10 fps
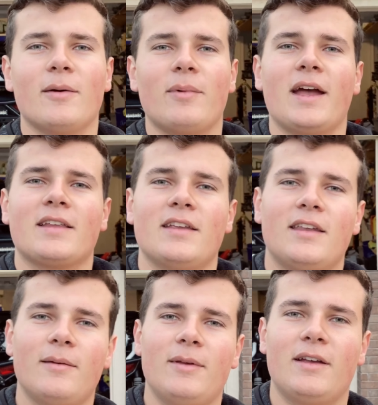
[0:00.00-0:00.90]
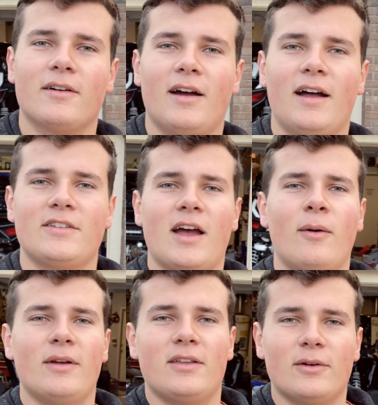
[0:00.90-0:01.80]
back to DB Garage. How are
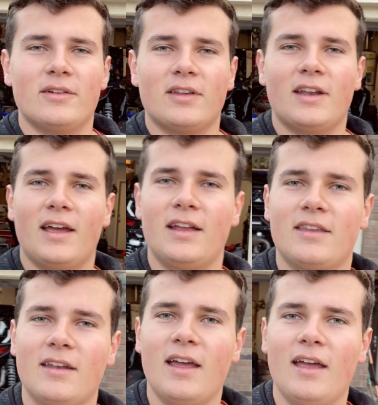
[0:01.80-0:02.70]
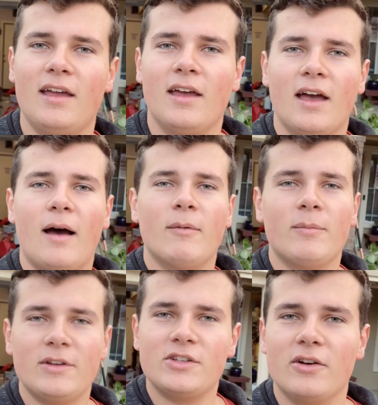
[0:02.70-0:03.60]
we doing today? Today I'm going to
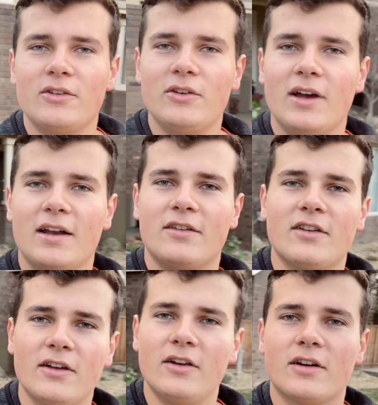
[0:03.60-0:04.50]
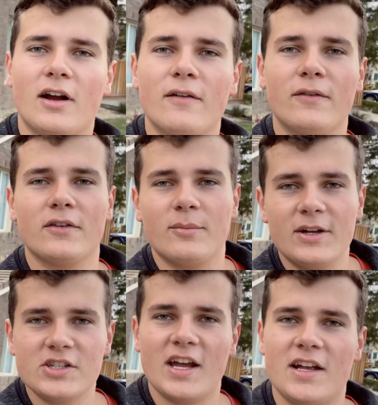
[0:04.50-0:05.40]
be showing you how to sell your car for as
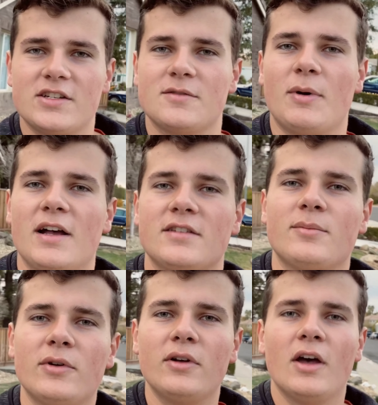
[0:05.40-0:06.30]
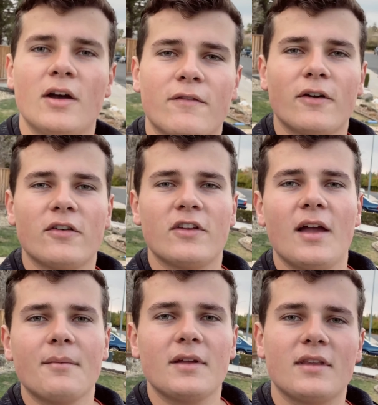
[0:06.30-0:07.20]
much cash as possible. First
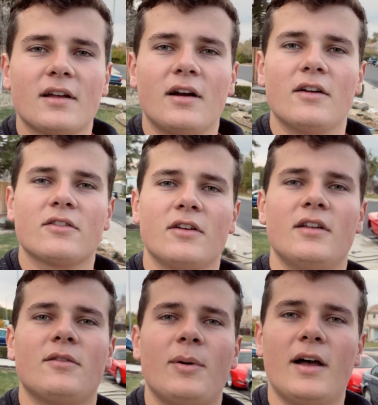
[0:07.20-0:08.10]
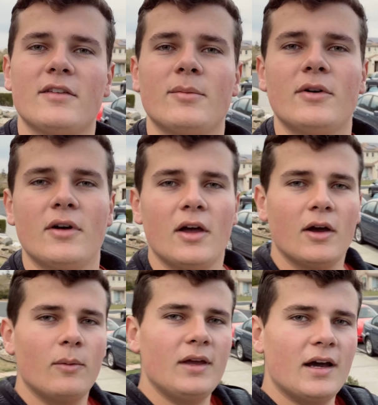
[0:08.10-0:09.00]
step, get the car as clean as possible.
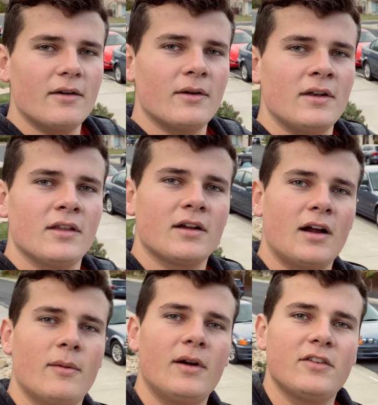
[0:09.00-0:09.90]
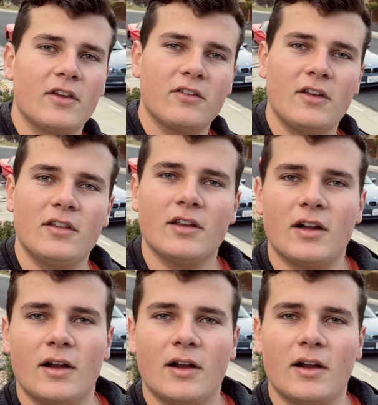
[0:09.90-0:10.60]
We got to run to the car wash. I'll see you at the car